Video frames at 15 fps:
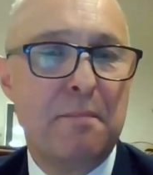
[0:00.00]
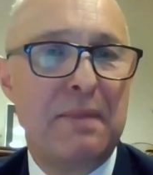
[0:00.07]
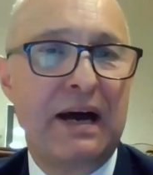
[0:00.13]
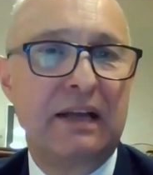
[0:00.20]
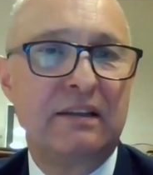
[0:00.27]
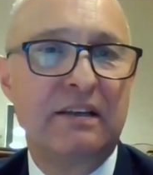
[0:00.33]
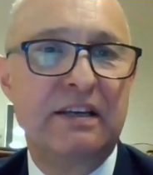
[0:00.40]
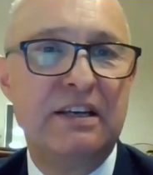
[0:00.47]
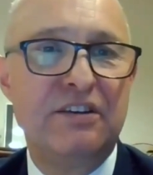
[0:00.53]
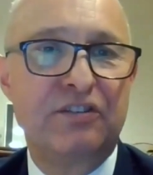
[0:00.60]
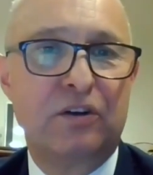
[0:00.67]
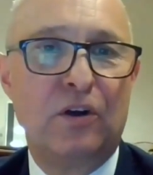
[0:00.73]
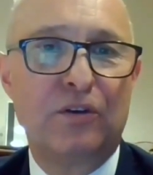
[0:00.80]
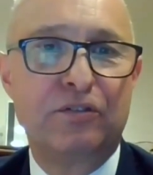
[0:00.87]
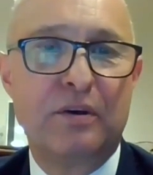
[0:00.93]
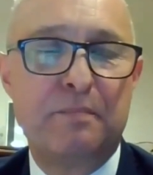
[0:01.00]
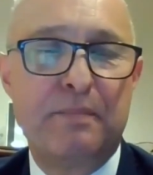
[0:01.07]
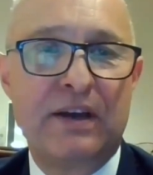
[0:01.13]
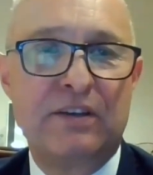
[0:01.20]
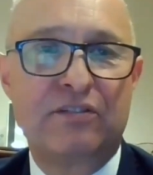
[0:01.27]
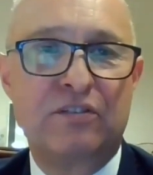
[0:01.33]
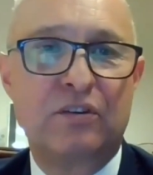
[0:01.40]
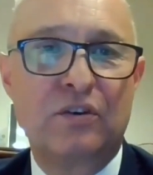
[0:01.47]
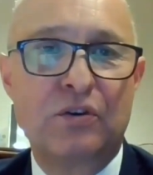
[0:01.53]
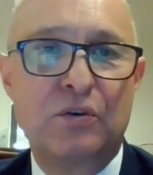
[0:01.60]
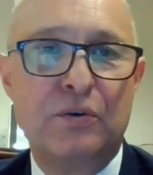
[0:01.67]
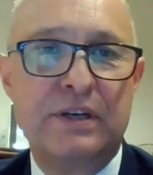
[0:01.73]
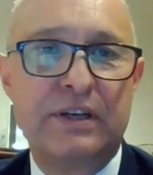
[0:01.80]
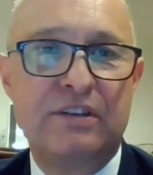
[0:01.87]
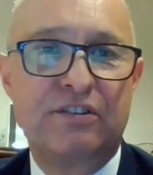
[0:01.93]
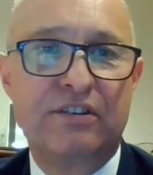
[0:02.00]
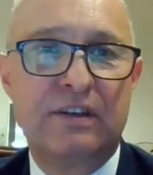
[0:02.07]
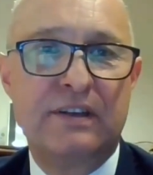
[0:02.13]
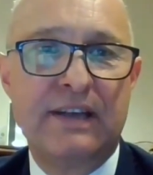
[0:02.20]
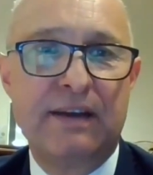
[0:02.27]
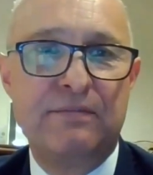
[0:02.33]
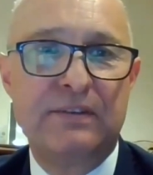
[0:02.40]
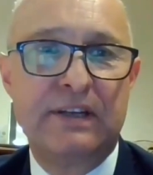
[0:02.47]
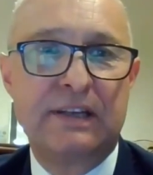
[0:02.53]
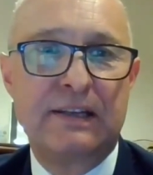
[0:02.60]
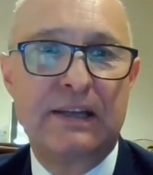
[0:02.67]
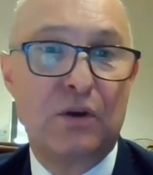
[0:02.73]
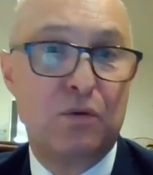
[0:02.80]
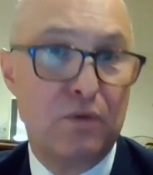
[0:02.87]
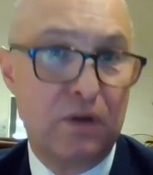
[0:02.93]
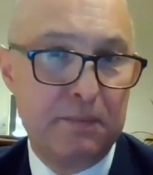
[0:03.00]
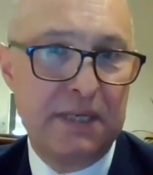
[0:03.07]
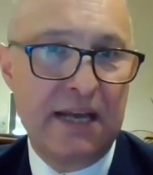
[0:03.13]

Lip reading: But he's also a person who is definitely